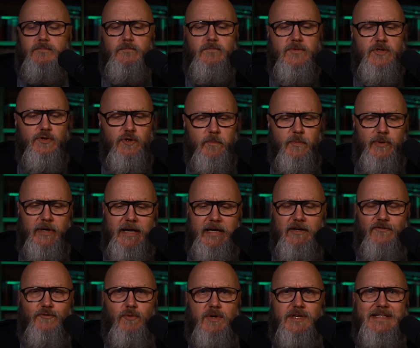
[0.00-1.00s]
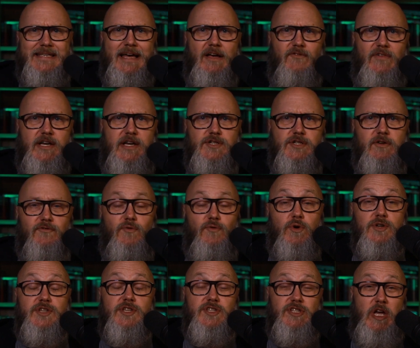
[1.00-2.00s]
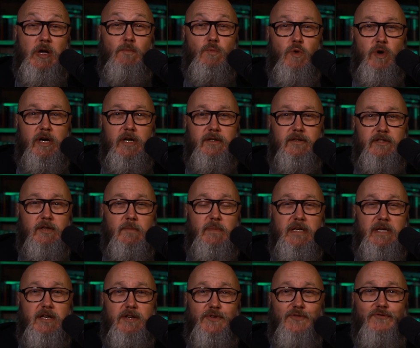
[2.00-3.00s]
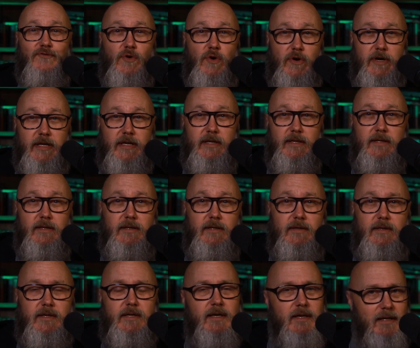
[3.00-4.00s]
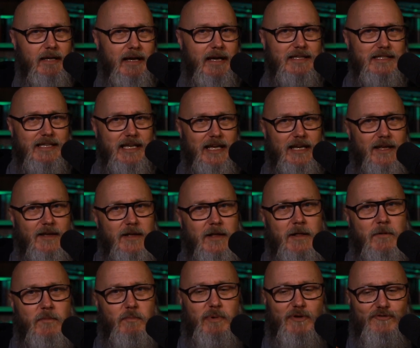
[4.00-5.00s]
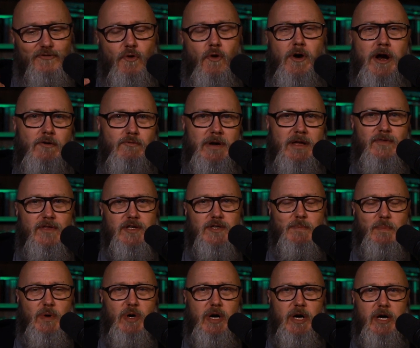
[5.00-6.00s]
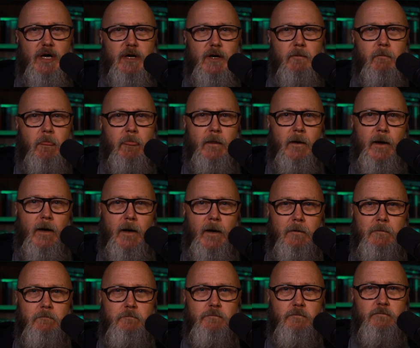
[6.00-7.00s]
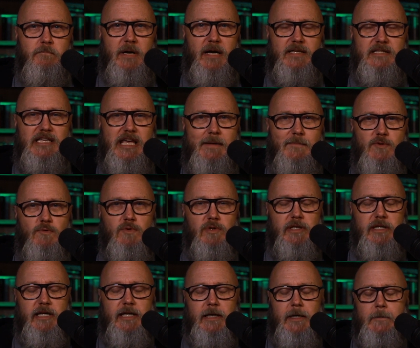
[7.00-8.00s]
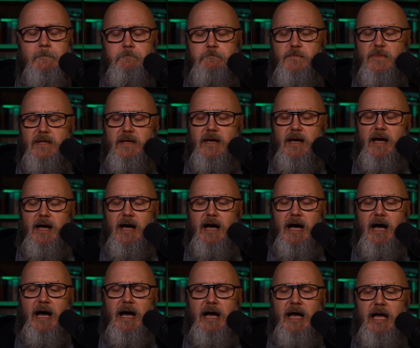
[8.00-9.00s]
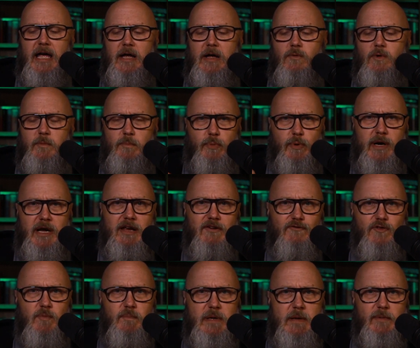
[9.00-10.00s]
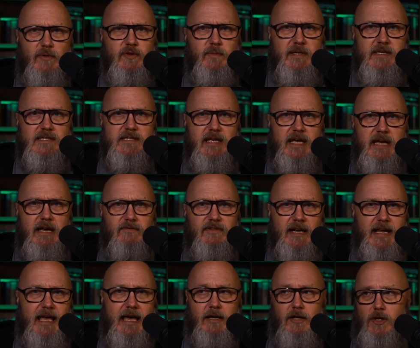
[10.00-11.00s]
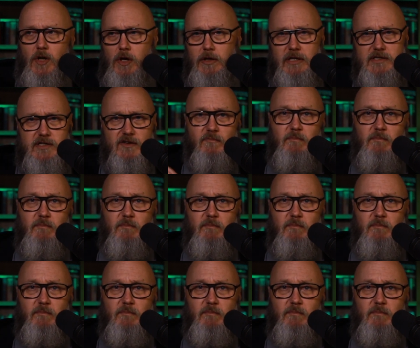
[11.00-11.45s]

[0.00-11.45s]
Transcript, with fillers: you're praying for salvation, for someone to be converted. Like I said, before I read this book by Samuel Lee, I would pray for people to be saved, and I had a long list of